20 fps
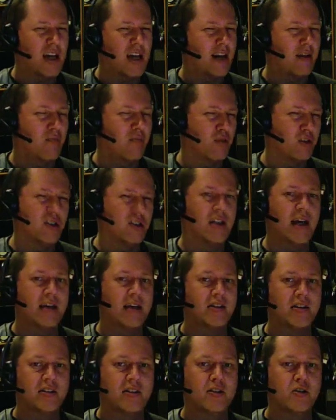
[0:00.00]
wasn't
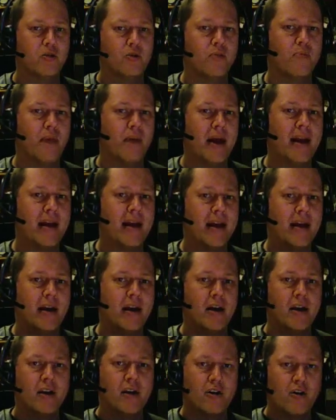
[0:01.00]
actually too many
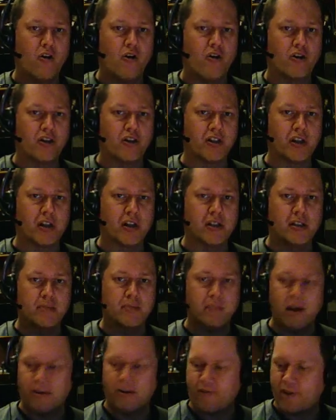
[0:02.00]
cartridges
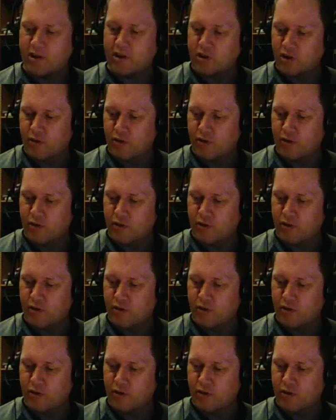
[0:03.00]
manufactured